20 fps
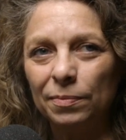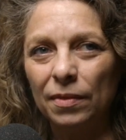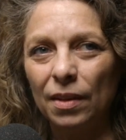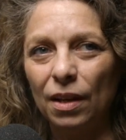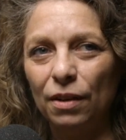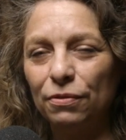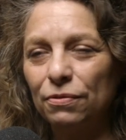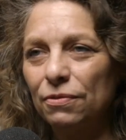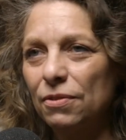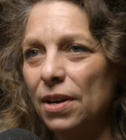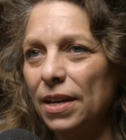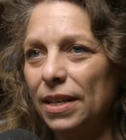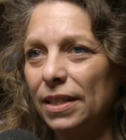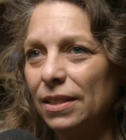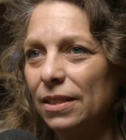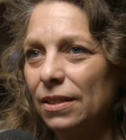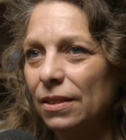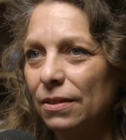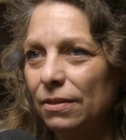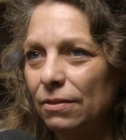a
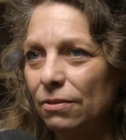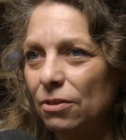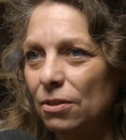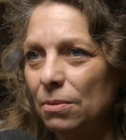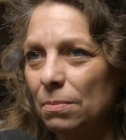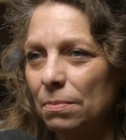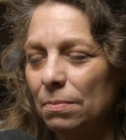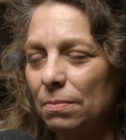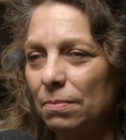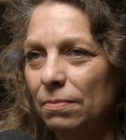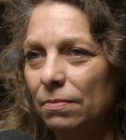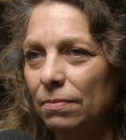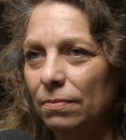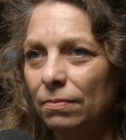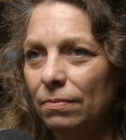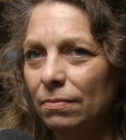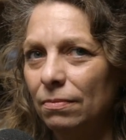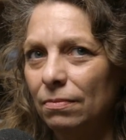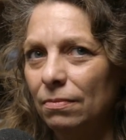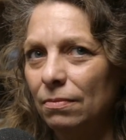fright from
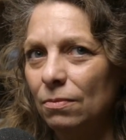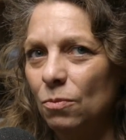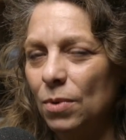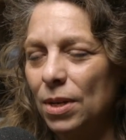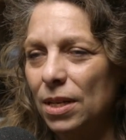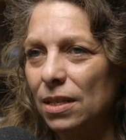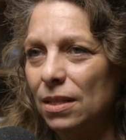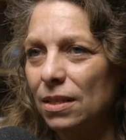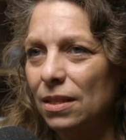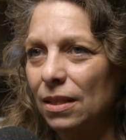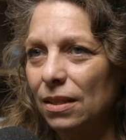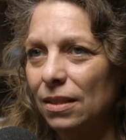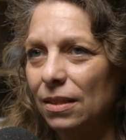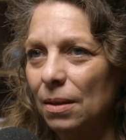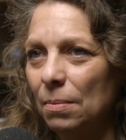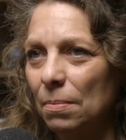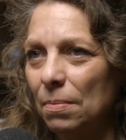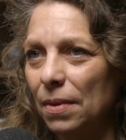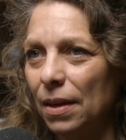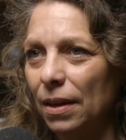witnessing
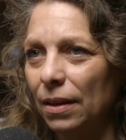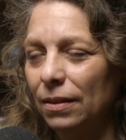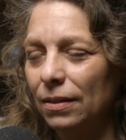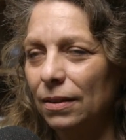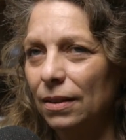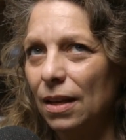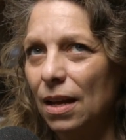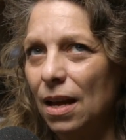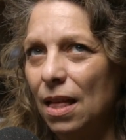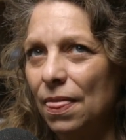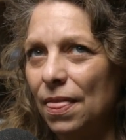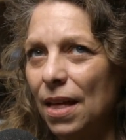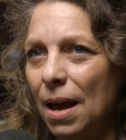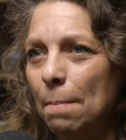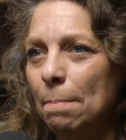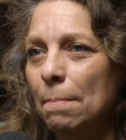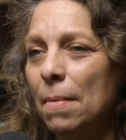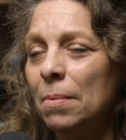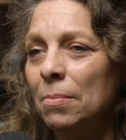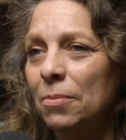something, and that
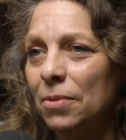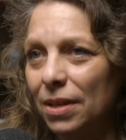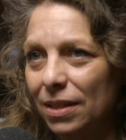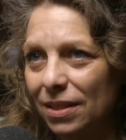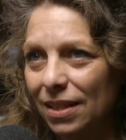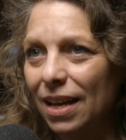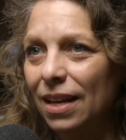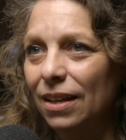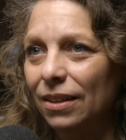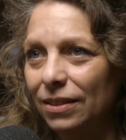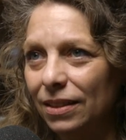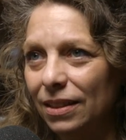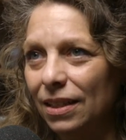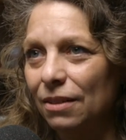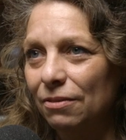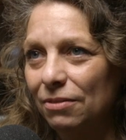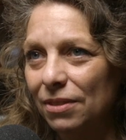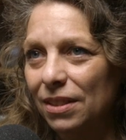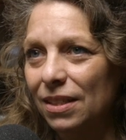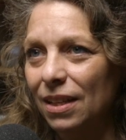memory is held in
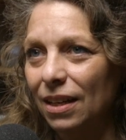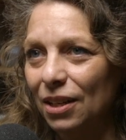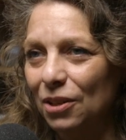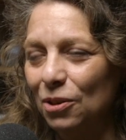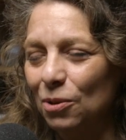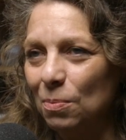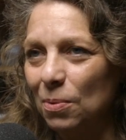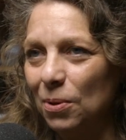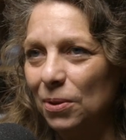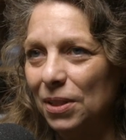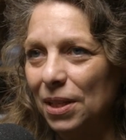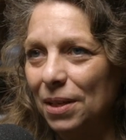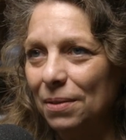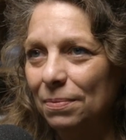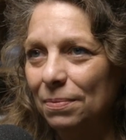every cell in your body.